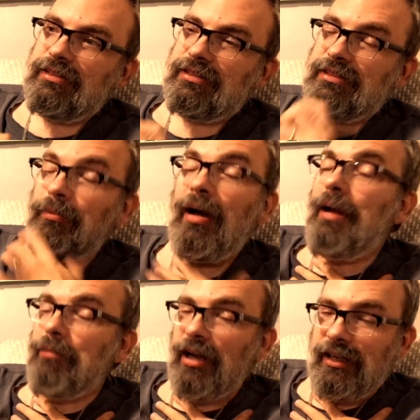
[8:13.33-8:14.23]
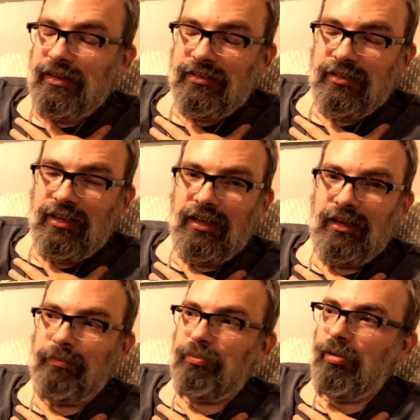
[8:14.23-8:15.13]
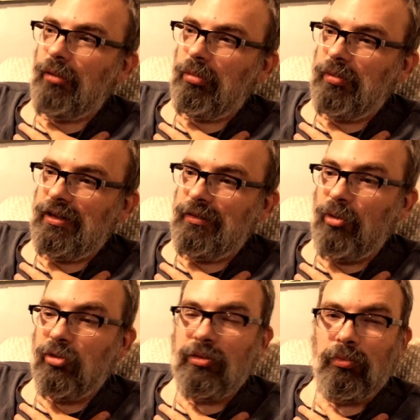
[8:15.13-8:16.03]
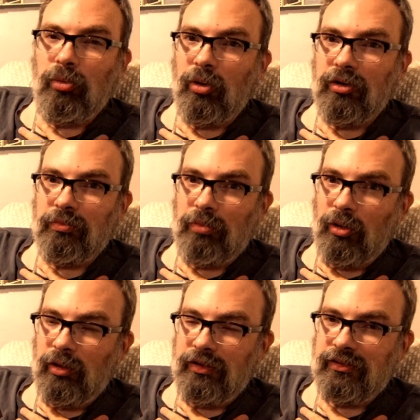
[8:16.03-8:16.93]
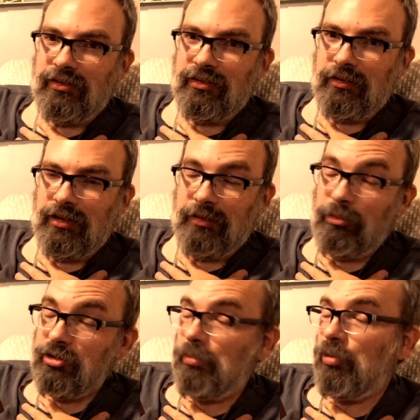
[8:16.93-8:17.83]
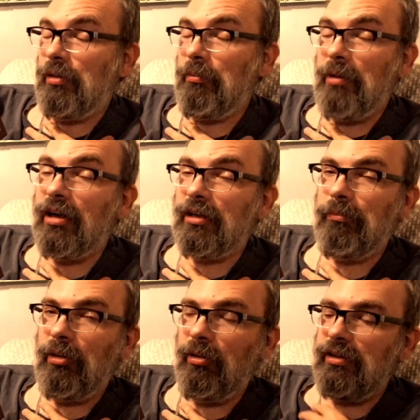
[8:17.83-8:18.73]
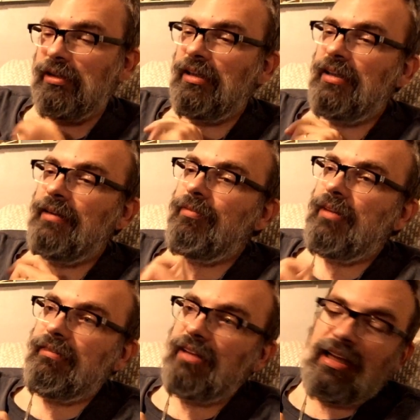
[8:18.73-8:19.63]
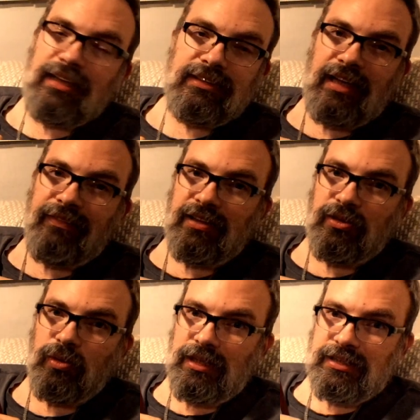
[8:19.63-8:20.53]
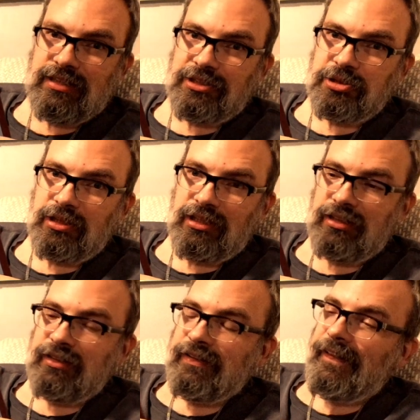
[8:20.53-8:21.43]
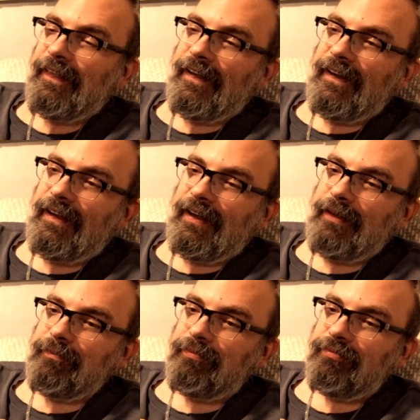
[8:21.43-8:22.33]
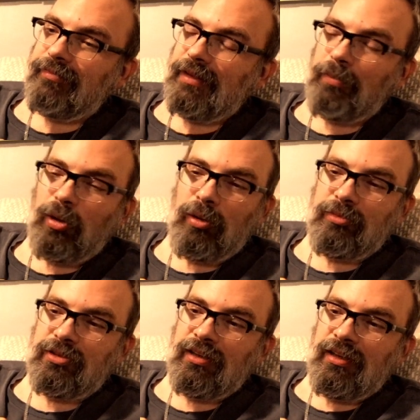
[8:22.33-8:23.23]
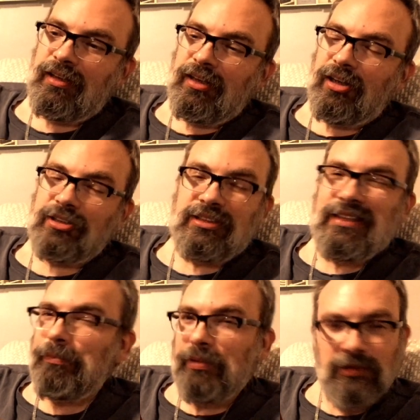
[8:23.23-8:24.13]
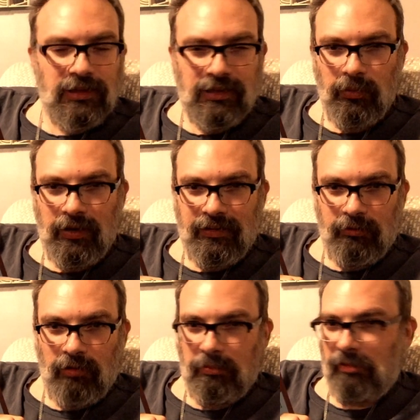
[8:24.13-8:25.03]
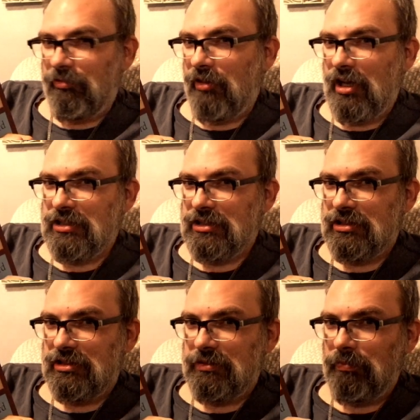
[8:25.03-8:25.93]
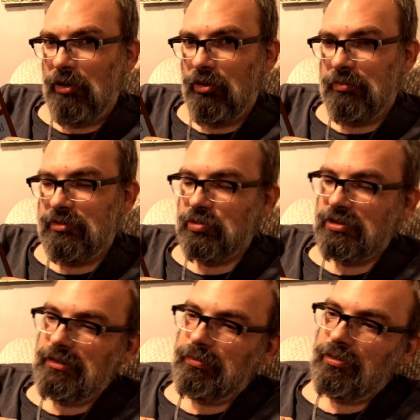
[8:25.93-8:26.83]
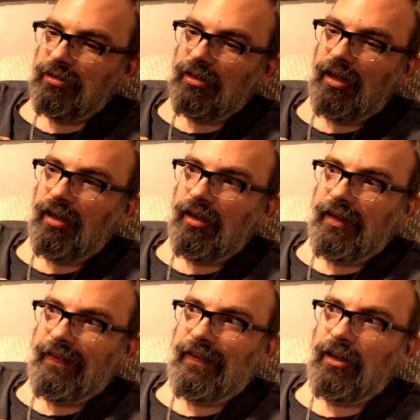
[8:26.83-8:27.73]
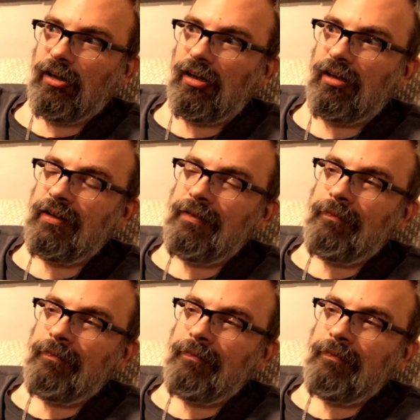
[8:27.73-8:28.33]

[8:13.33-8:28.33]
is, to my mind, probably the most important poet, most important American poet of the last half of the 20th century. The poems are simple in the way that Robert Frost's poems were simple, and they are